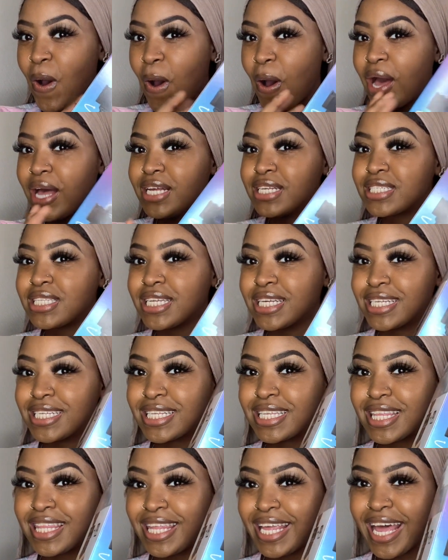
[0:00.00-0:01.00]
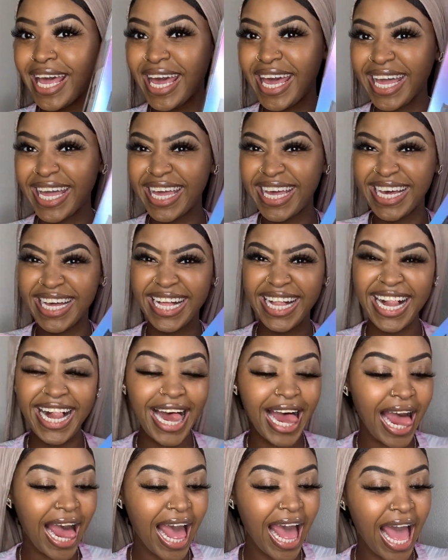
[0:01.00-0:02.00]
It's the stick.
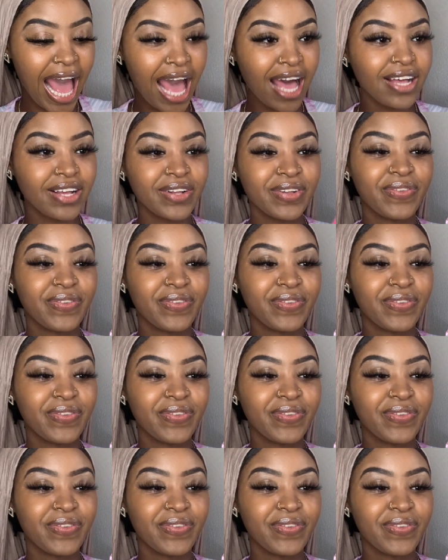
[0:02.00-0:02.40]
Ah!